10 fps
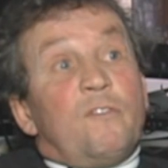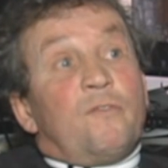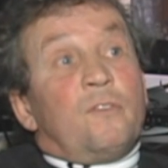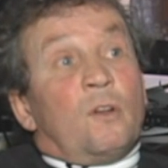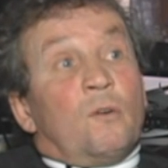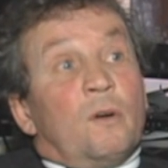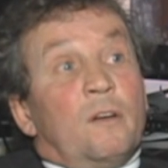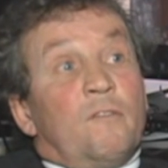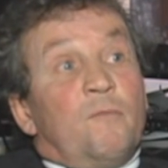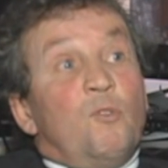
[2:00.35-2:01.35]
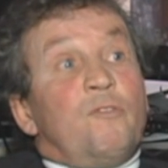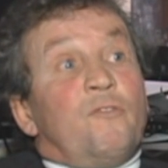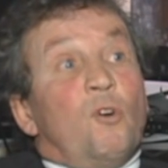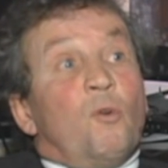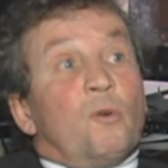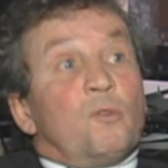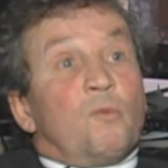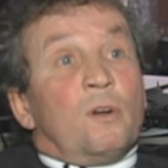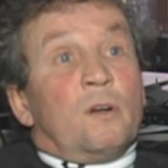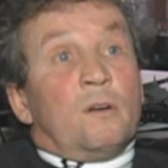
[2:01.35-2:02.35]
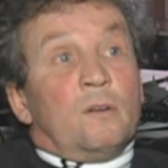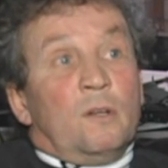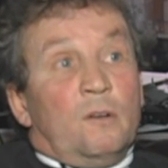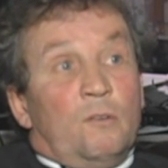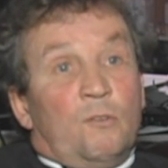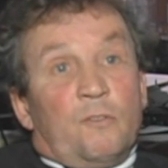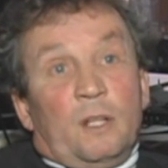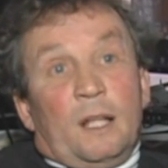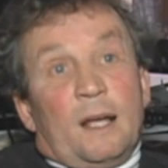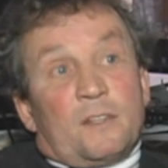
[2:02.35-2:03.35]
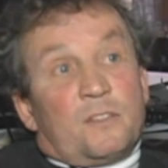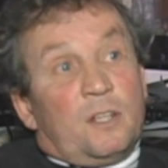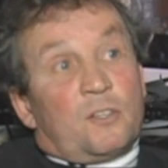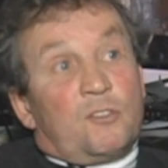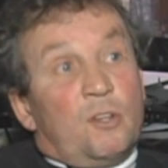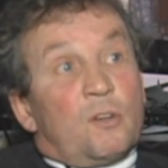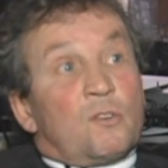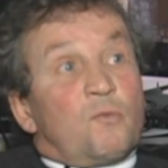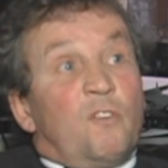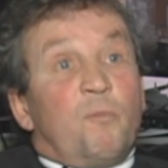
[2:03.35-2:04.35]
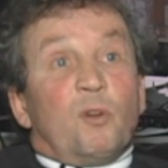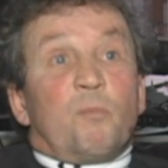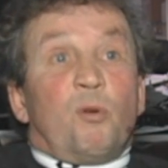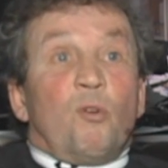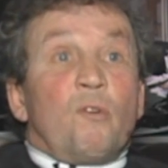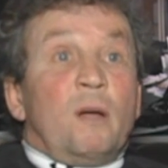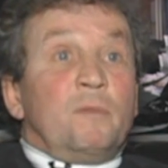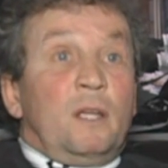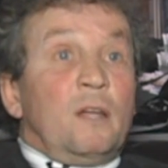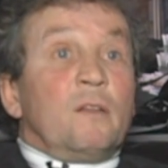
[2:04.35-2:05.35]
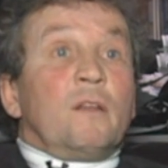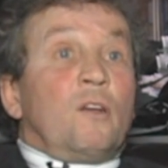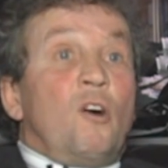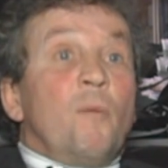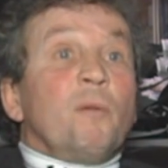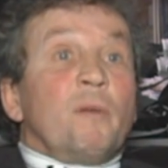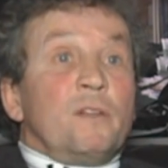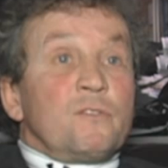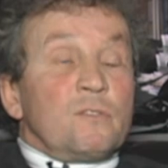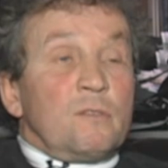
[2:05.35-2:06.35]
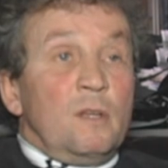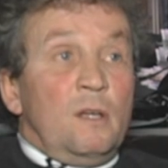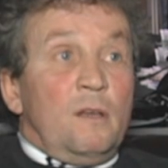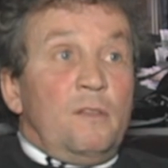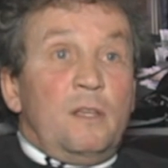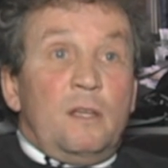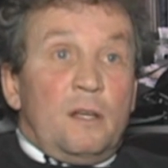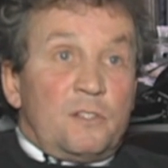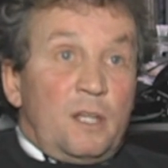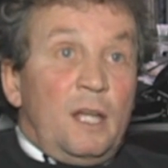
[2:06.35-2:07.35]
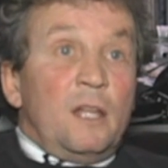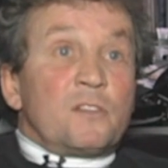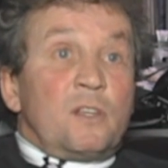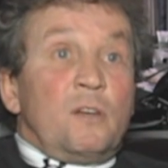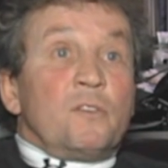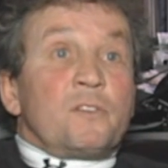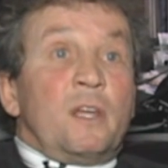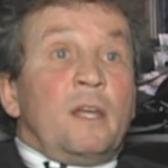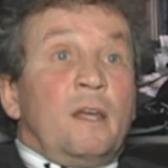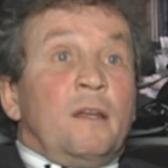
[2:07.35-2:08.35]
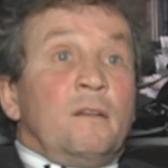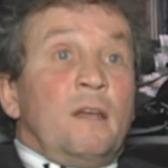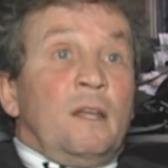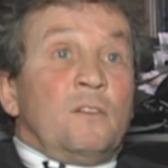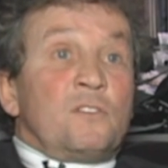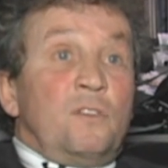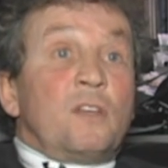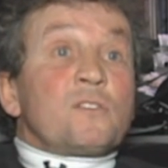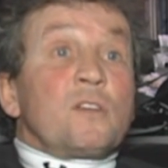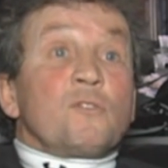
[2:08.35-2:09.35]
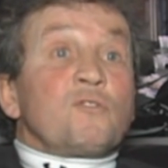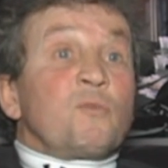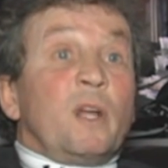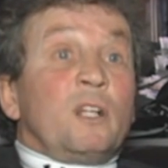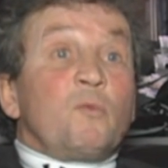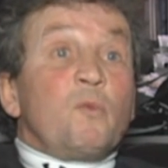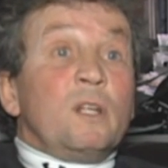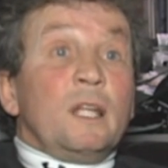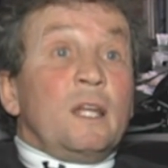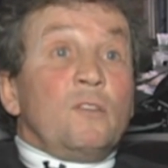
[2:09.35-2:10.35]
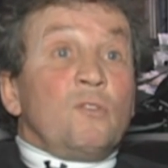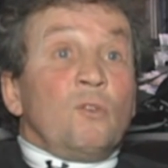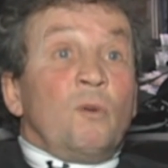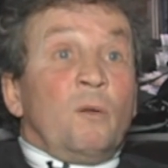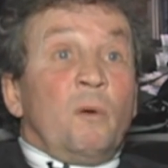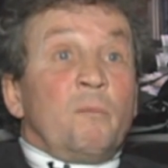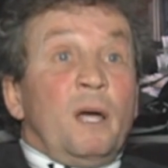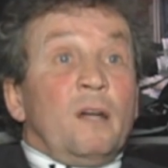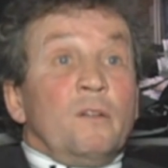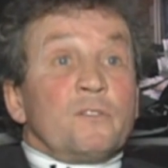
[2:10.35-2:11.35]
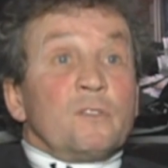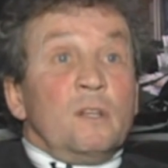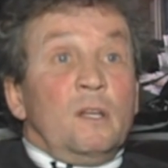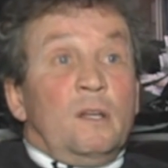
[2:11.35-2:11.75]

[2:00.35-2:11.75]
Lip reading: I've moved forward where over the last 6 years we've put a program together that complements the skating skills and the stick skills directly related to the one-on-one battles.